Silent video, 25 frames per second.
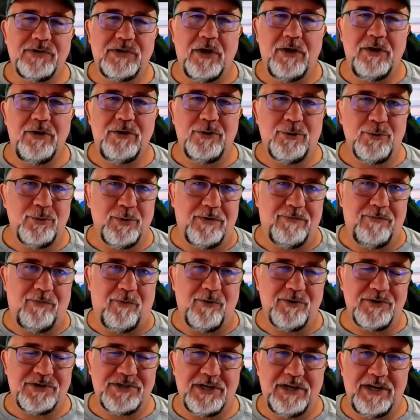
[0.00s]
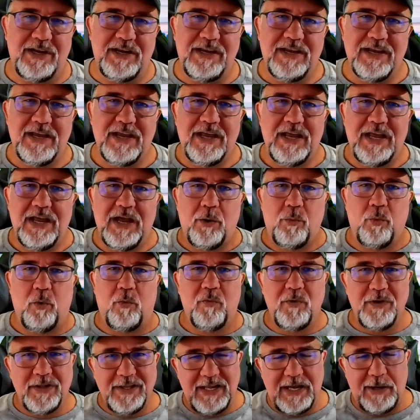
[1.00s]
University. We're
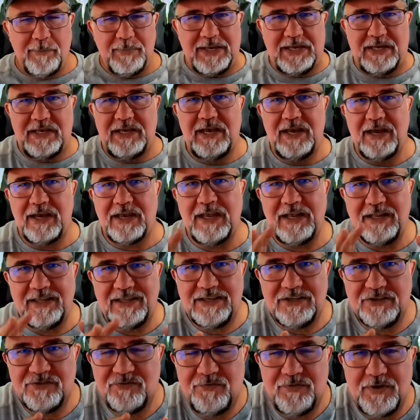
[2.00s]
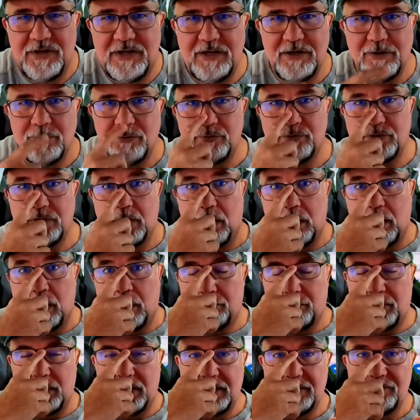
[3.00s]
really going to be kicking these videos
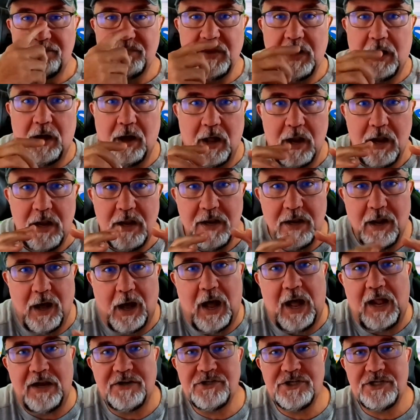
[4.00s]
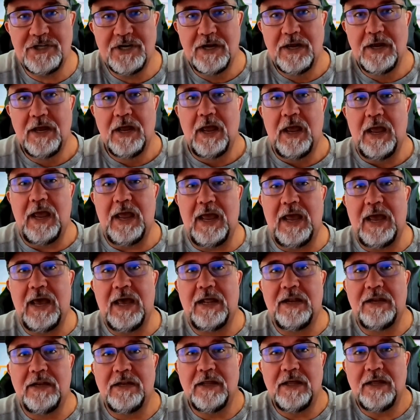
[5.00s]
up a notch.
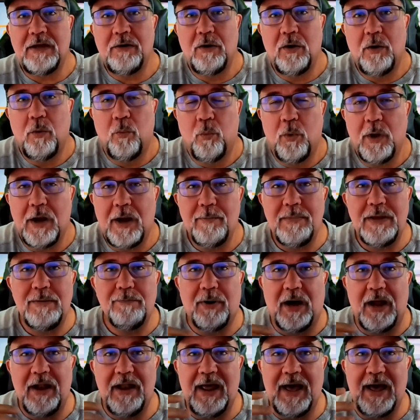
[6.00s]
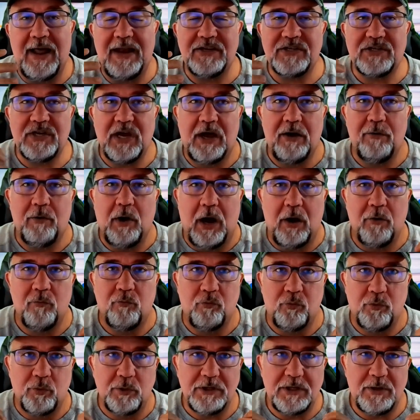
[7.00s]
And what I mean by that is I
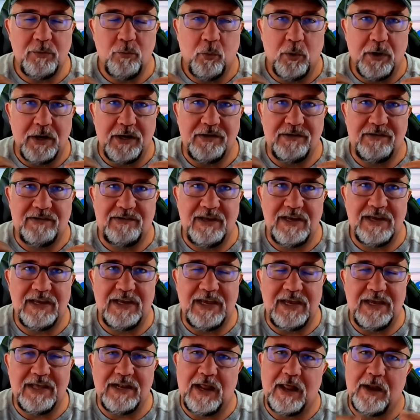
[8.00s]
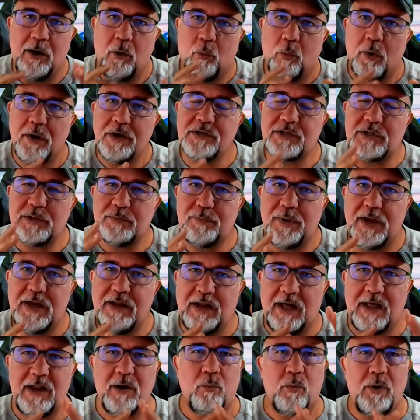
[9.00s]
really want to dig in. I don't want
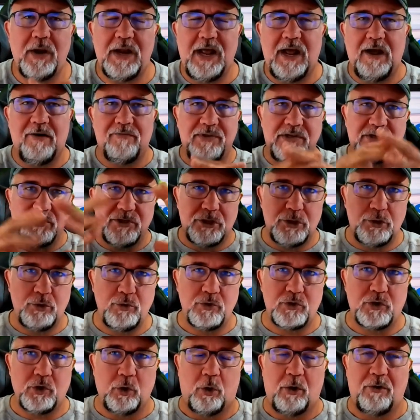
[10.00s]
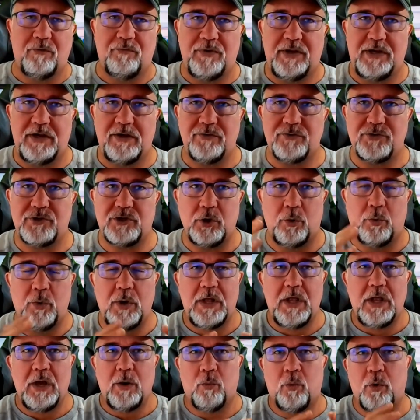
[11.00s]
to have these huge long videos. So
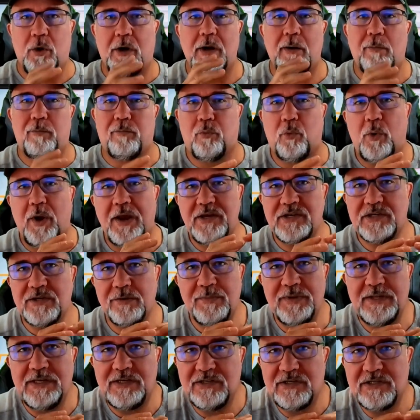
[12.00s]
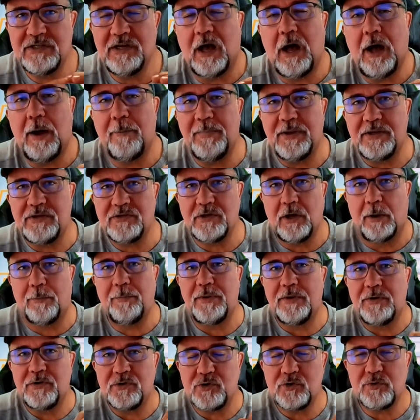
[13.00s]
we're going to break some of these topics up
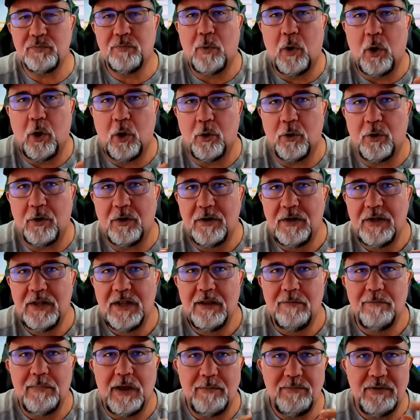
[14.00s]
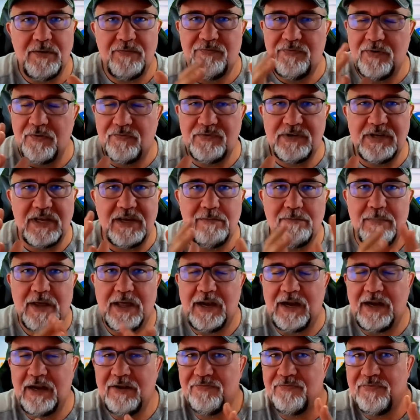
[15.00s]
into smaller, maybe
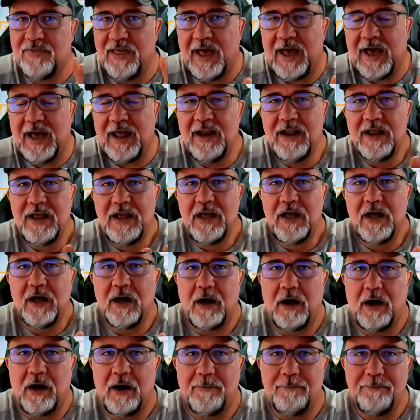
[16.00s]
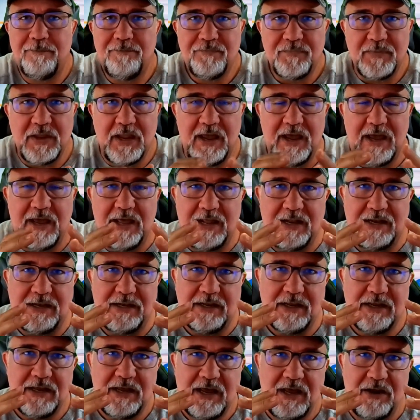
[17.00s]
15-minute, if that, and
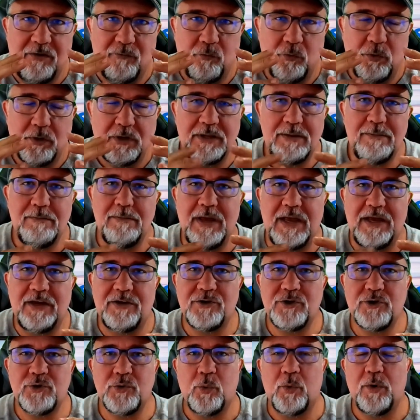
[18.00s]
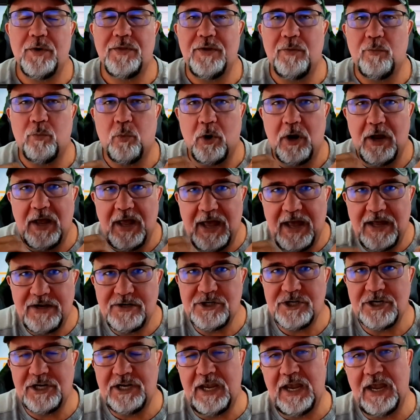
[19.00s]
really make sure that we're
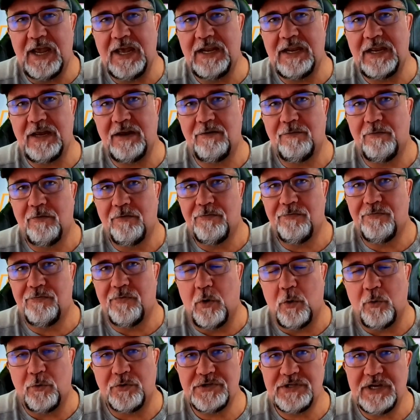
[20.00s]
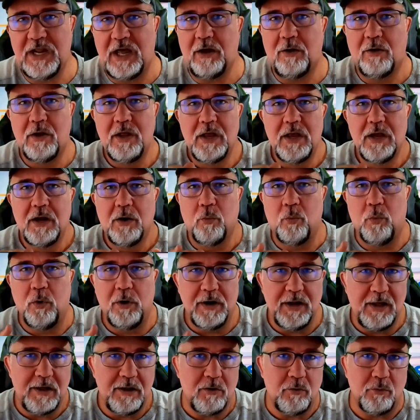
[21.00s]
educating folks. Now, we're
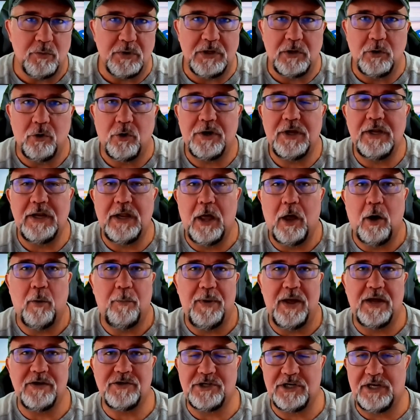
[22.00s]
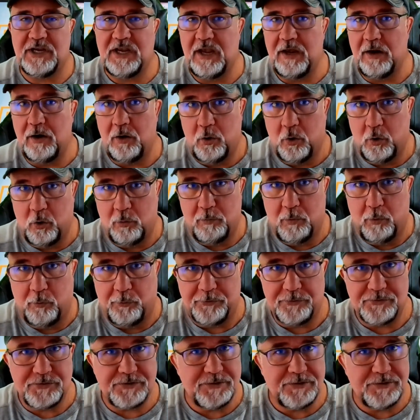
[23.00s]
not only looking to help educate homeowners.